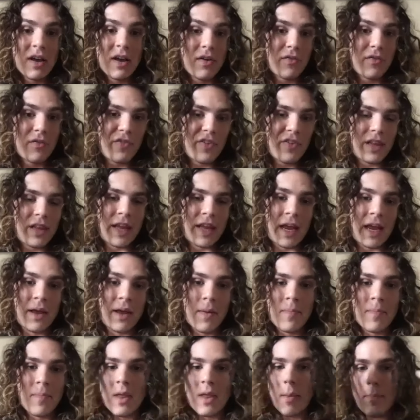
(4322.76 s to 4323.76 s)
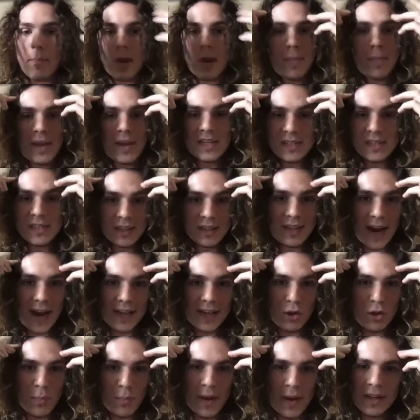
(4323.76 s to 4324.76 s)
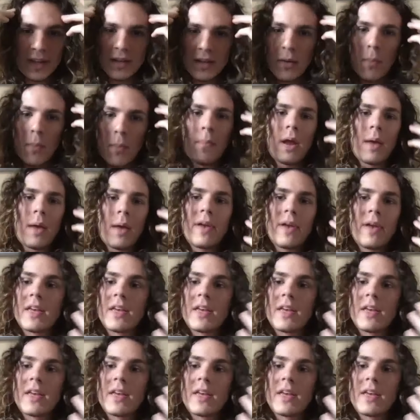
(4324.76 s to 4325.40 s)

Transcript: feeling. Maybe is entitlement. Maybe